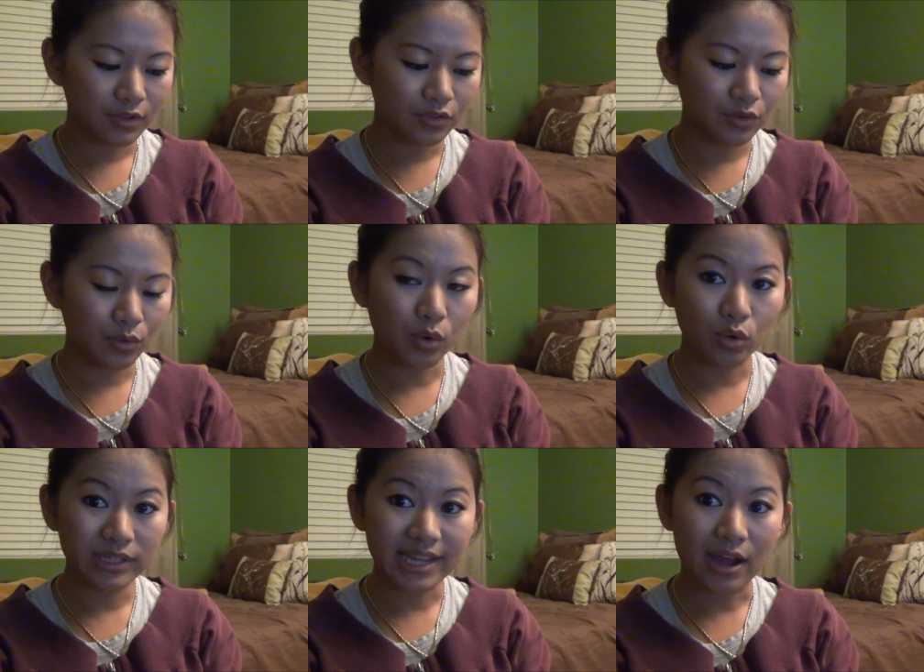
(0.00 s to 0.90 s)
to
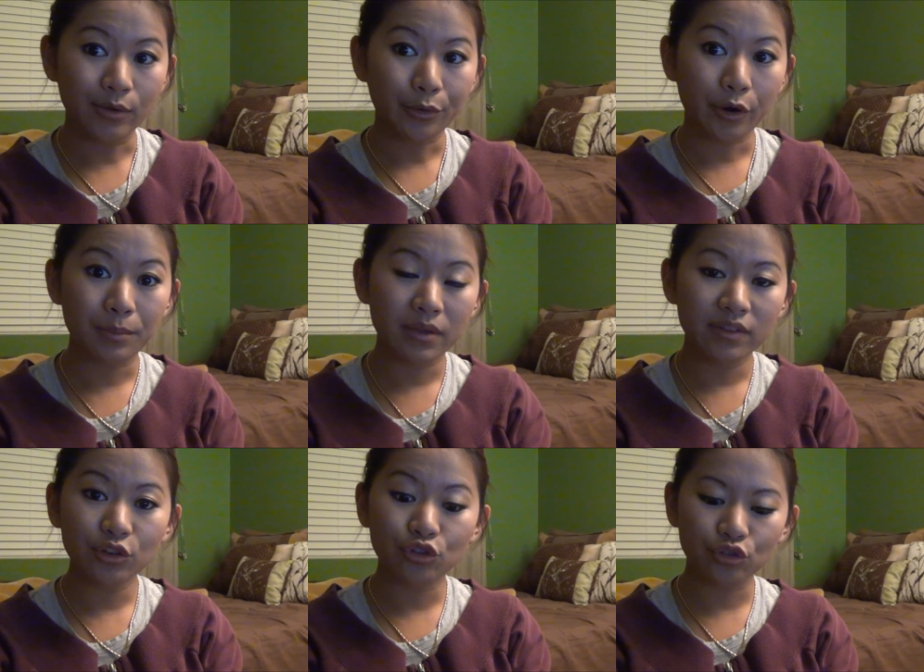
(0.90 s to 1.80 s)
hold it down, or
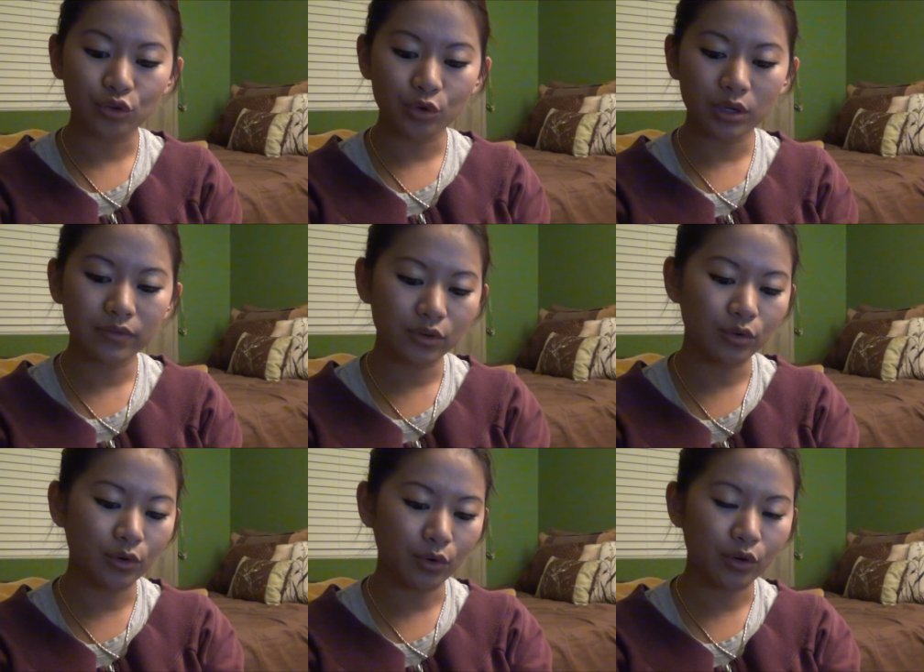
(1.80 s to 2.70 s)
even two if
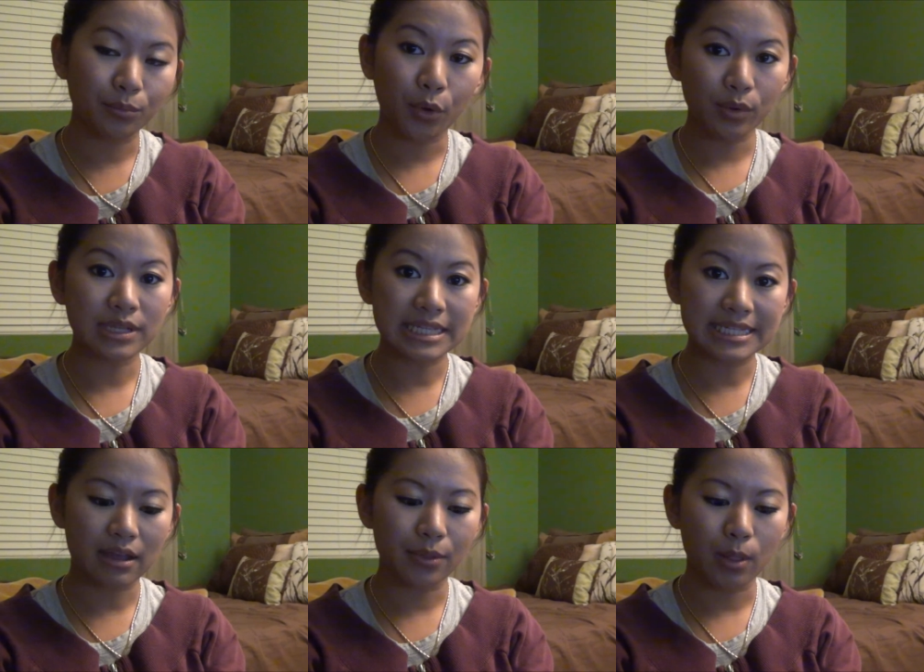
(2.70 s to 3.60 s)
your bow is
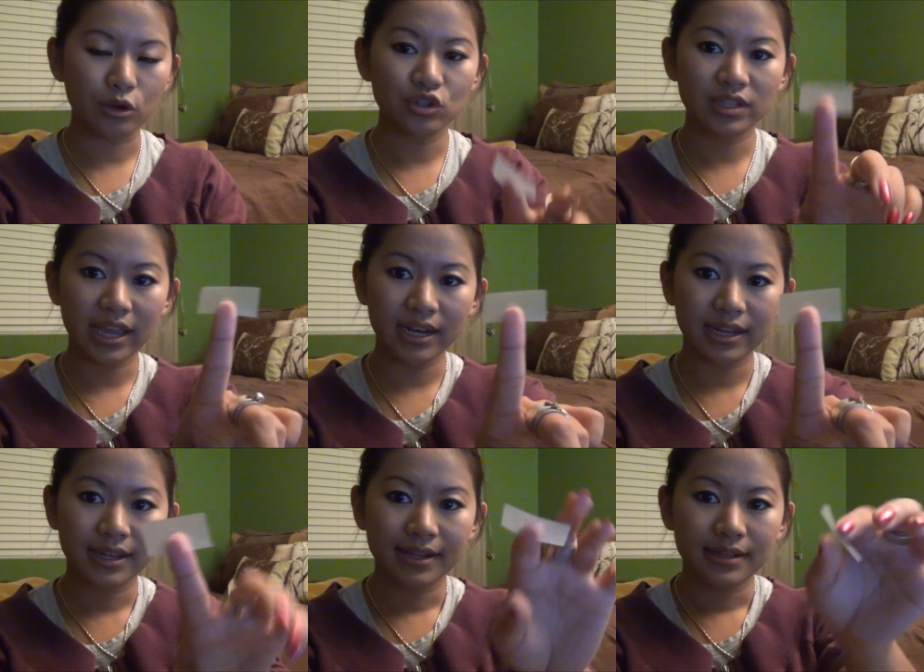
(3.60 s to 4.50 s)
on the large side.
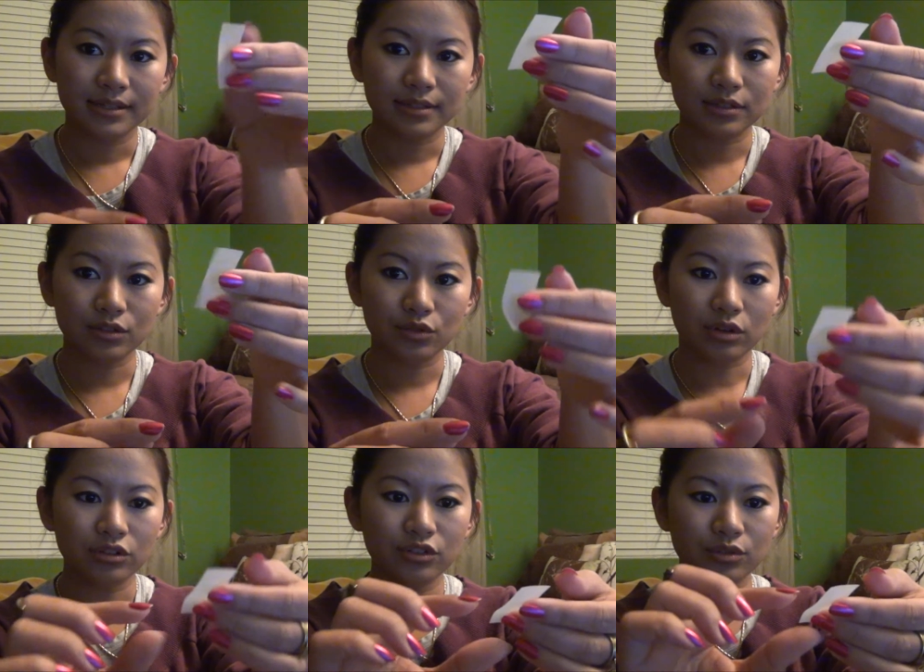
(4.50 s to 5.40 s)
So
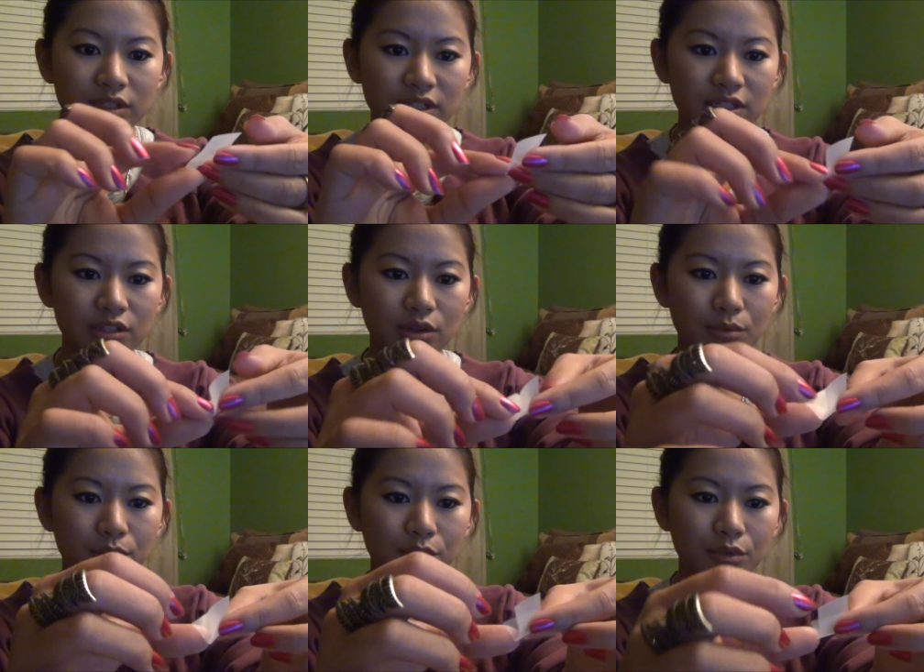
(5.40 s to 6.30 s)
all you do is
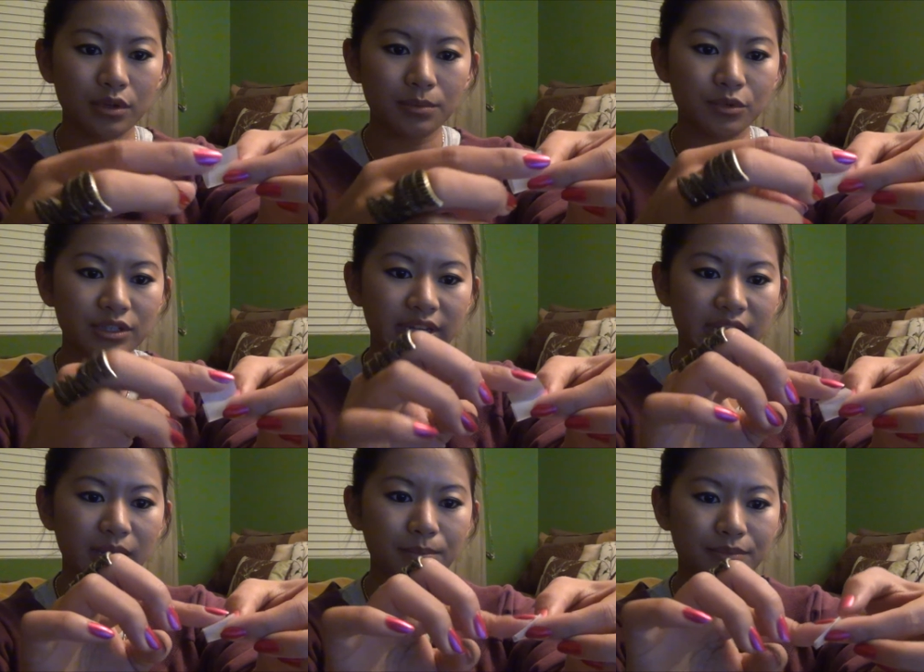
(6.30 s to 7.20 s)
roll up your
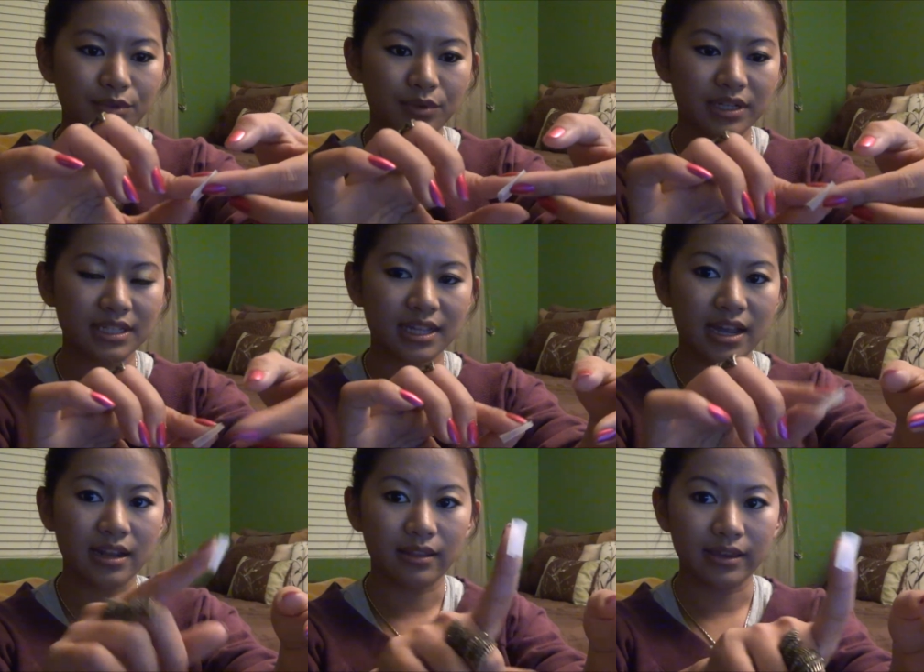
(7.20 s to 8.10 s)
tape so it's
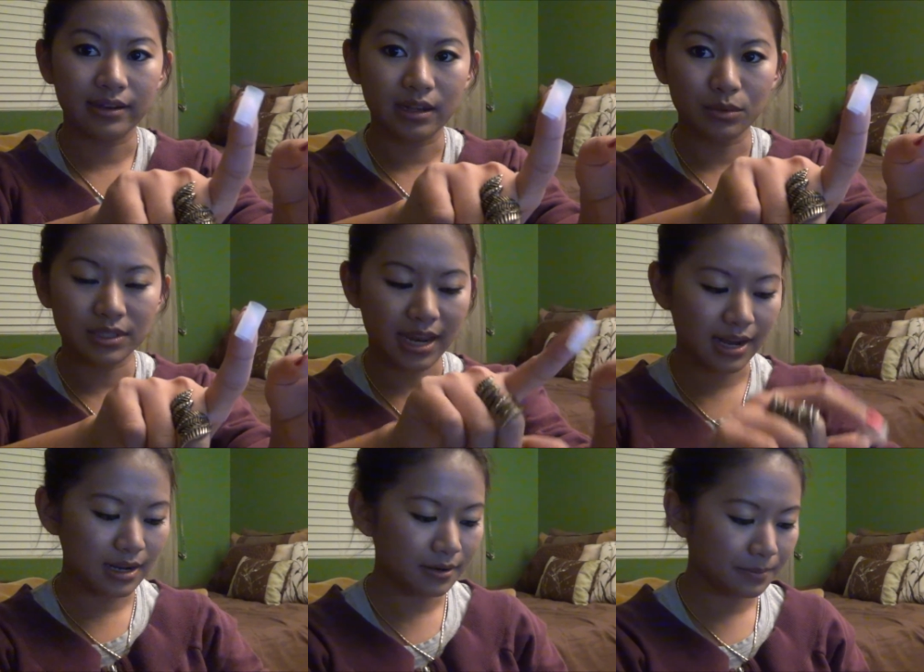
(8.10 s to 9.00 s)
kind of like
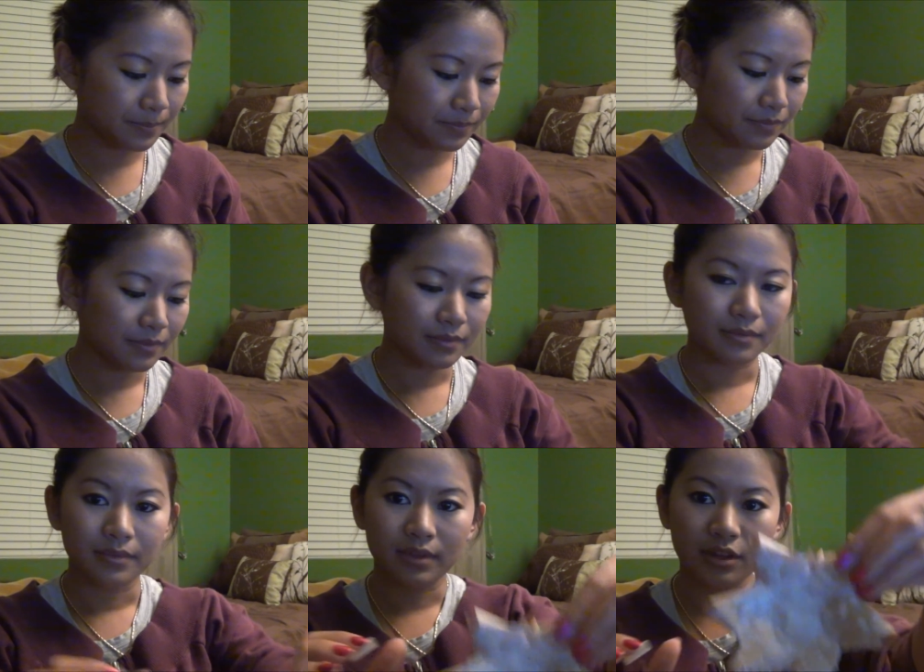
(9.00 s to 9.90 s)
double-sided,
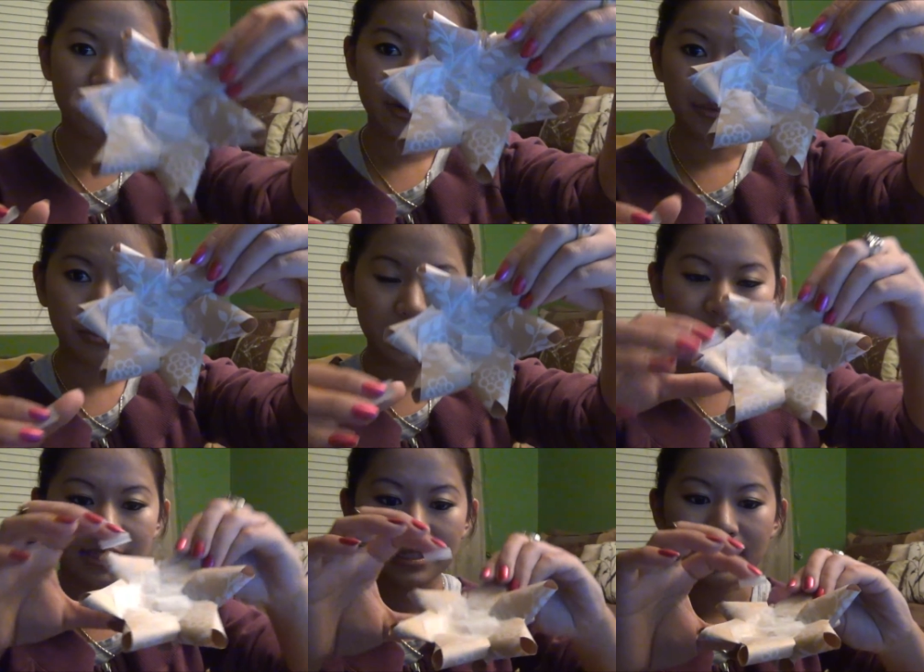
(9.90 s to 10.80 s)
and you're gonna
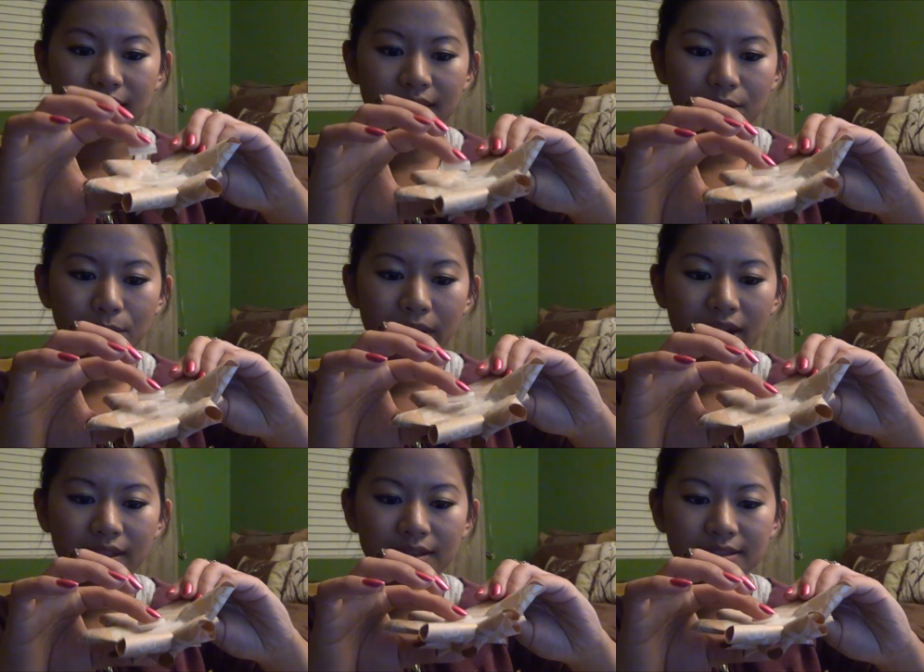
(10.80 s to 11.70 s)
place it right
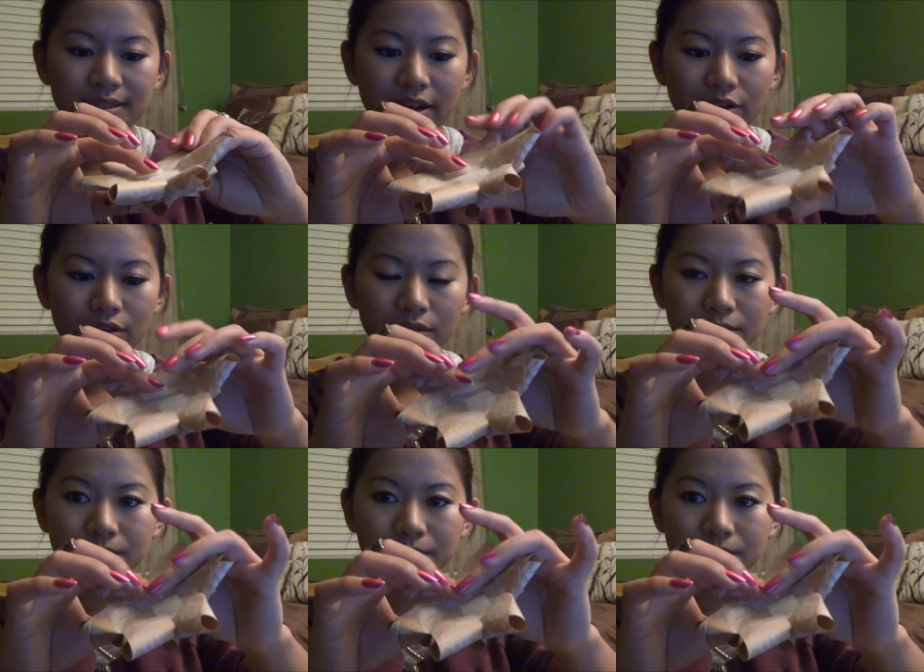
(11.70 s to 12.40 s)
in the center,